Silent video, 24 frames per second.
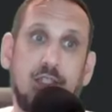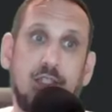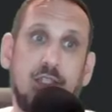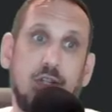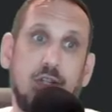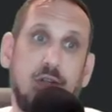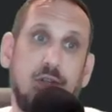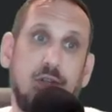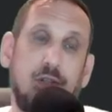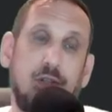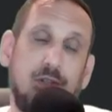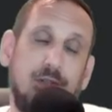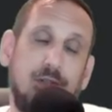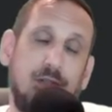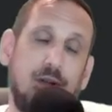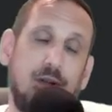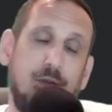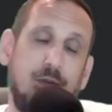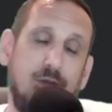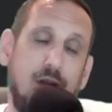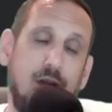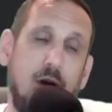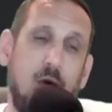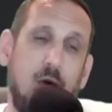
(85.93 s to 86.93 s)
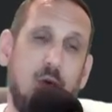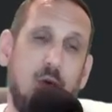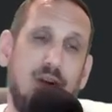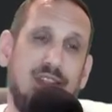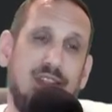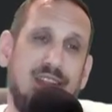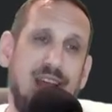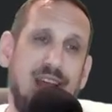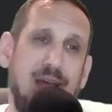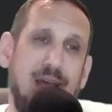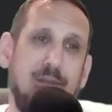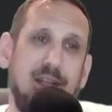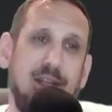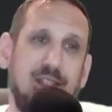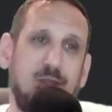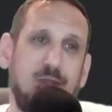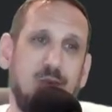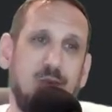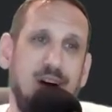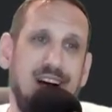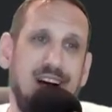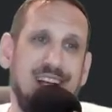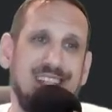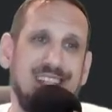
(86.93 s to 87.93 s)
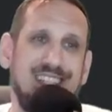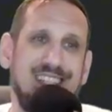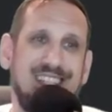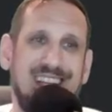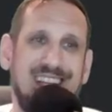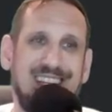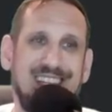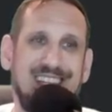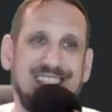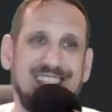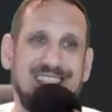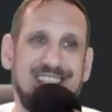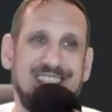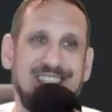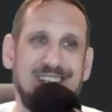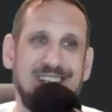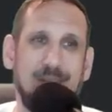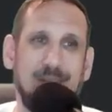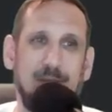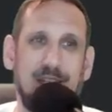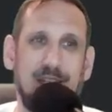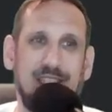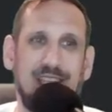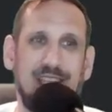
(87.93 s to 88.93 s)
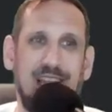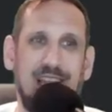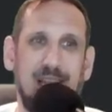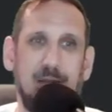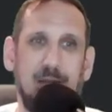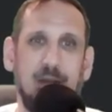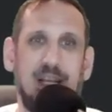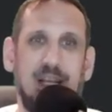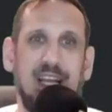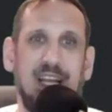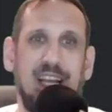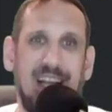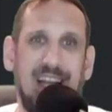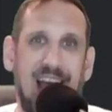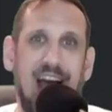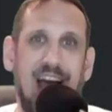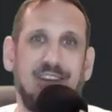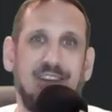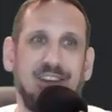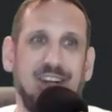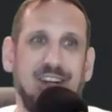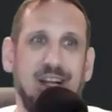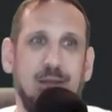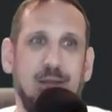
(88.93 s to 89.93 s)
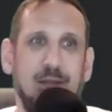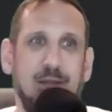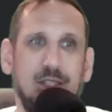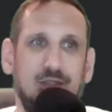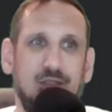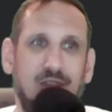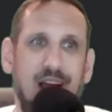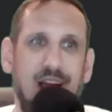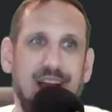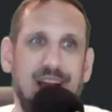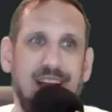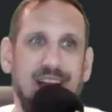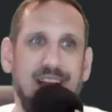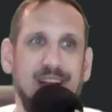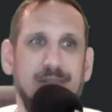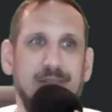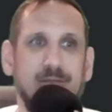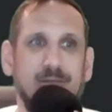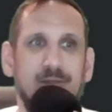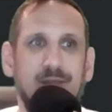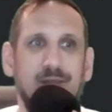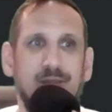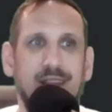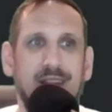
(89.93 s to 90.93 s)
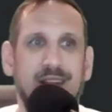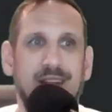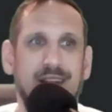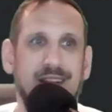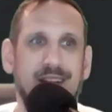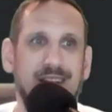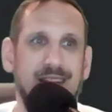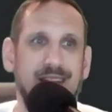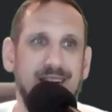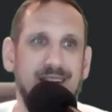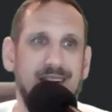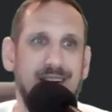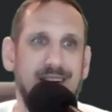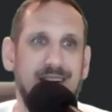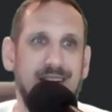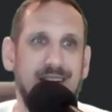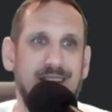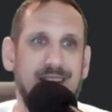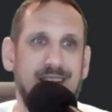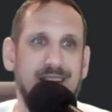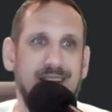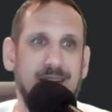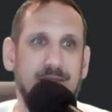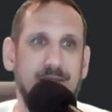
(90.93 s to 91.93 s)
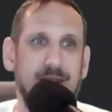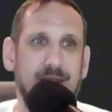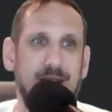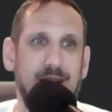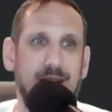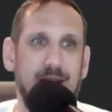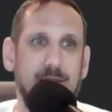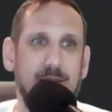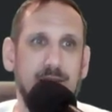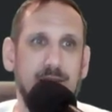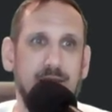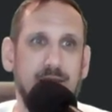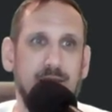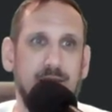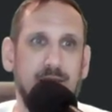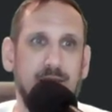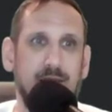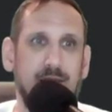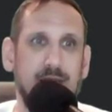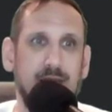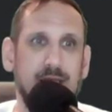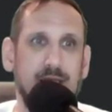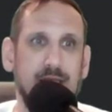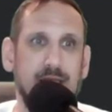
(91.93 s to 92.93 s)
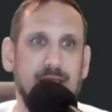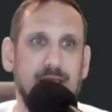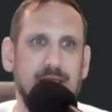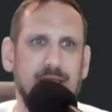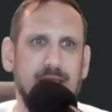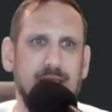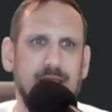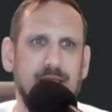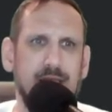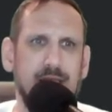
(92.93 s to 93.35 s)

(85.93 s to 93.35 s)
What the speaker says: So, know where the image was. I guess I should have mentioned that in the beginning. Have your image ready. I think my image, where was it?